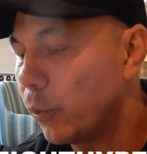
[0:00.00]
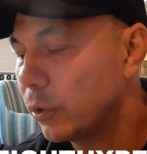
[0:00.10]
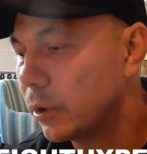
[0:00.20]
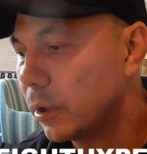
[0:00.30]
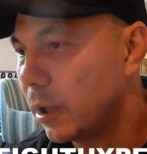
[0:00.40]

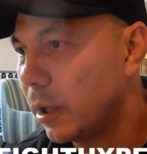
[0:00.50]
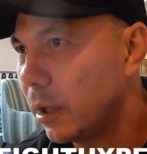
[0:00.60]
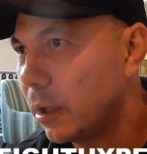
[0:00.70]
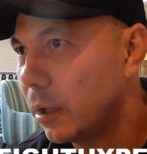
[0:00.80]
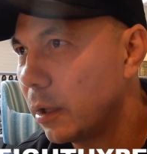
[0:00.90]
what
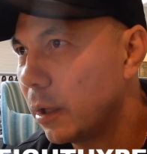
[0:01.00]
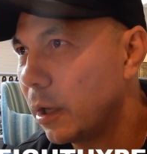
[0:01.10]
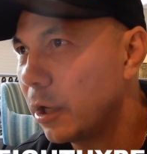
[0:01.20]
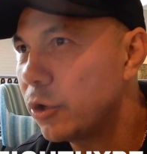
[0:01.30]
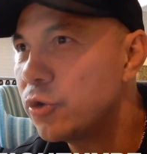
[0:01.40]

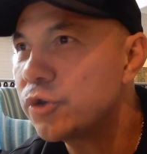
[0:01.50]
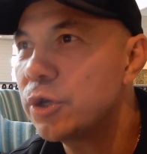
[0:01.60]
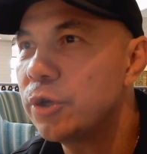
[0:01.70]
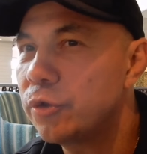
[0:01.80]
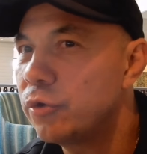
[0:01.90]
uh, i
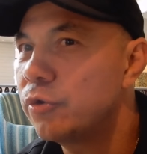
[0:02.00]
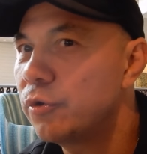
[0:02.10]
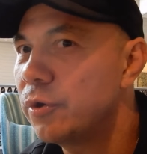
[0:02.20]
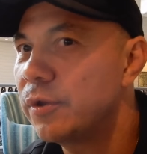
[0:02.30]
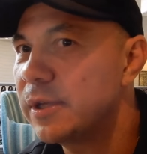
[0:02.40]
usually do
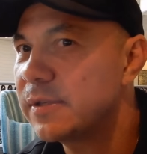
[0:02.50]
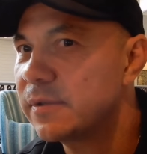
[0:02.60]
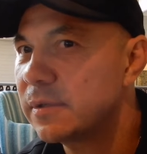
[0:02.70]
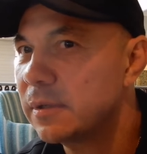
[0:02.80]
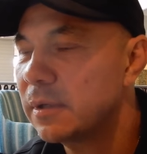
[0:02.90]
during
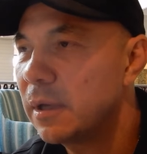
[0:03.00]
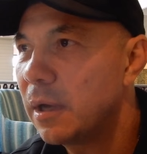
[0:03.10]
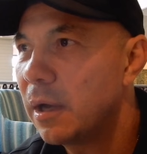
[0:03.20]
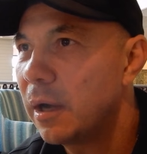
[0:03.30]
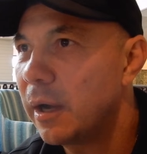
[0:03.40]
this
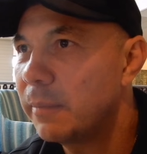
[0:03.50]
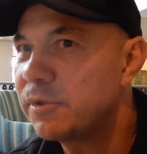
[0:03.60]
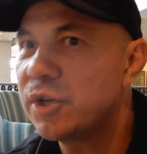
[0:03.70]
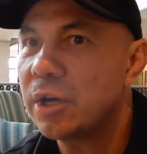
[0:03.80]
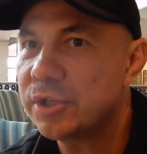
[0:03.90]

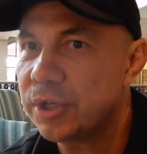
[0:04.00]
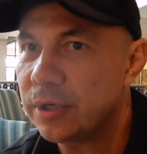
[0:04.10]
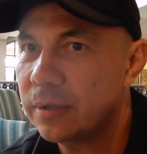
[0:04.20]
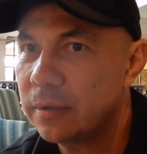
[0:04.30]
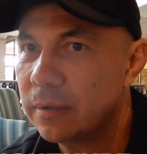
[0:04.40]
i'm judging
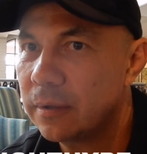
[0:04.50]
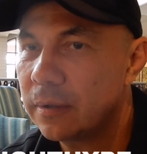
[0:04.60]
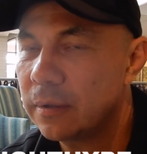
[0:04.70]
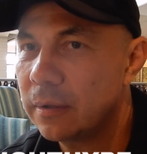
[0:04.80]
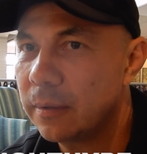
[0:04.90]

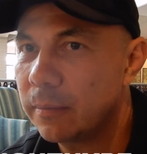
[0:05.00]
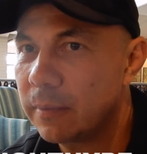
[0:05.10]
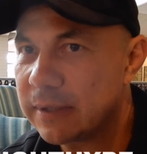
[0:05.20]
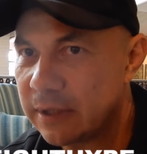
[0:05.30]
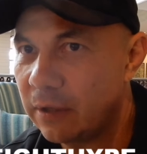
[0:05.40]

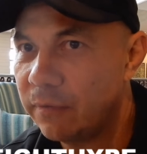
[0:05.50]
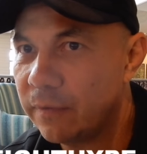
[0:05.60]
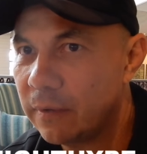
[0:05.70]
myself